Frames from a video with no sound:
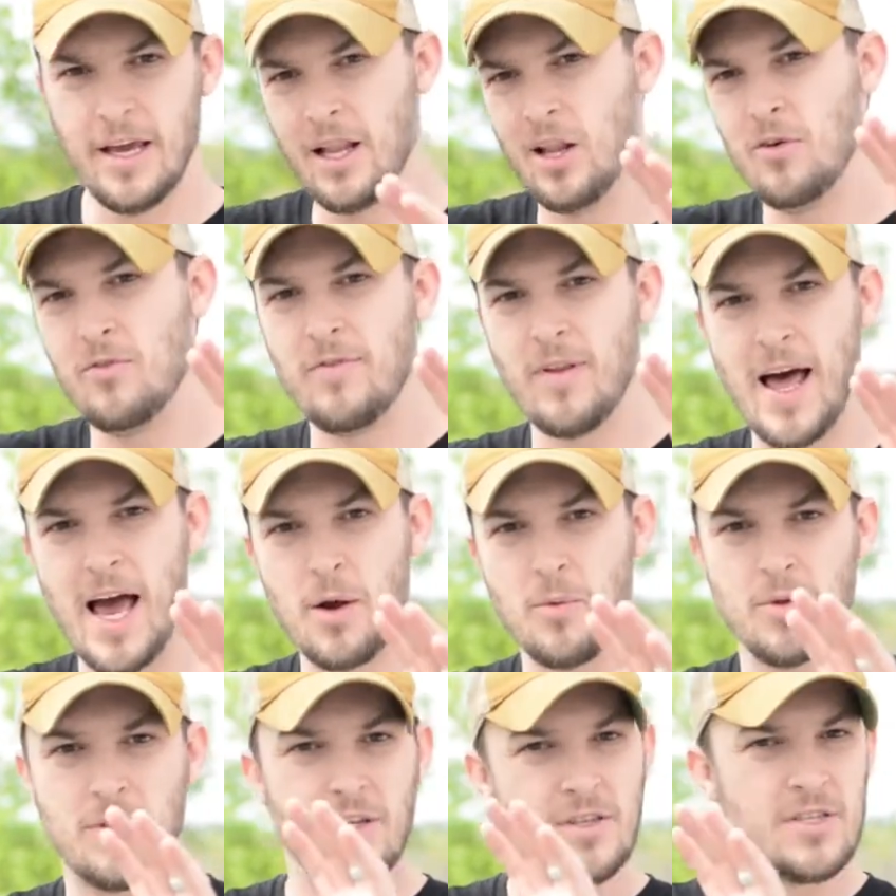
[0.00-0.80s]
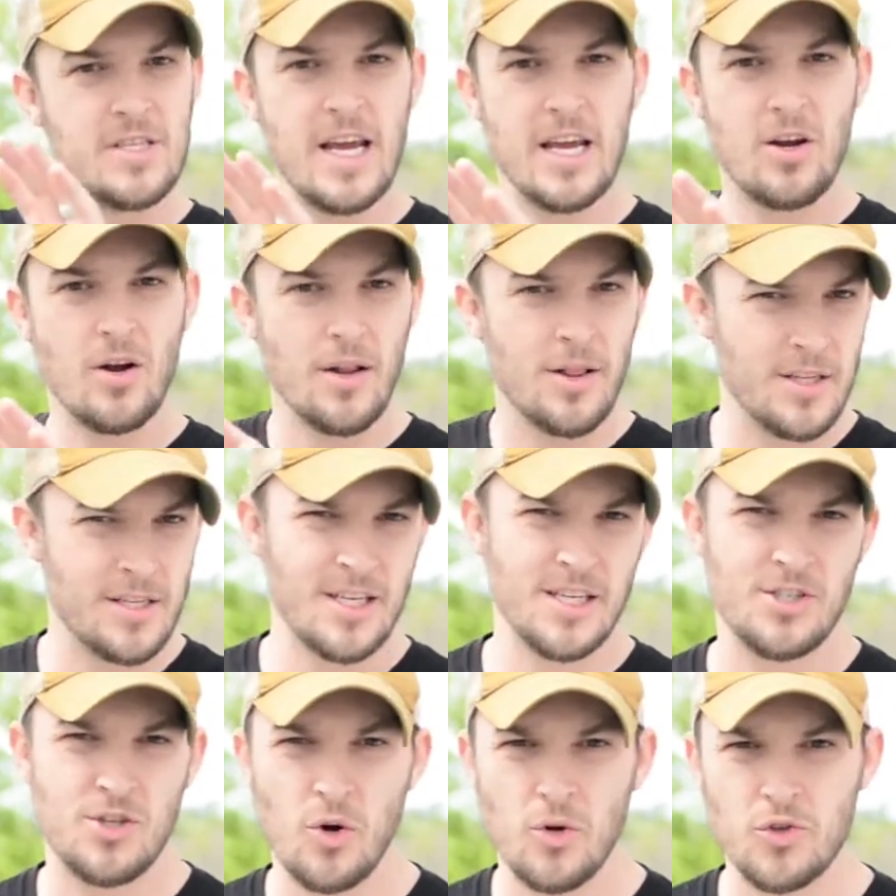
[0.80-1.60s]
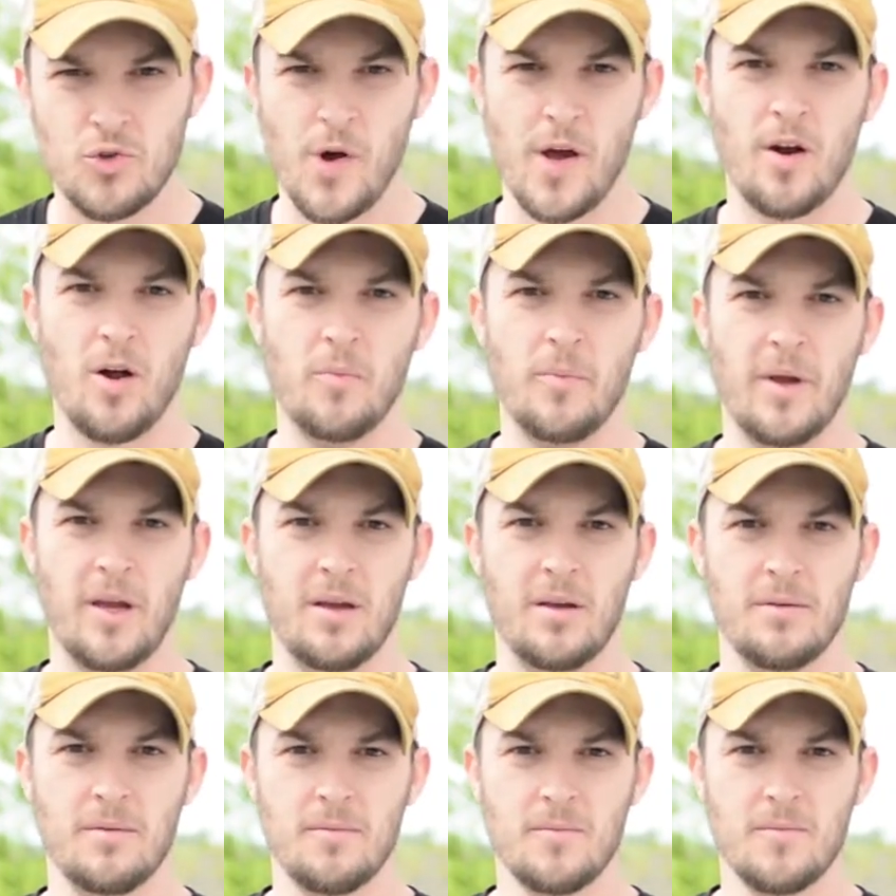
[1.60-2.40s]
yellow flag with the snake on it that says, "Don't tread on me."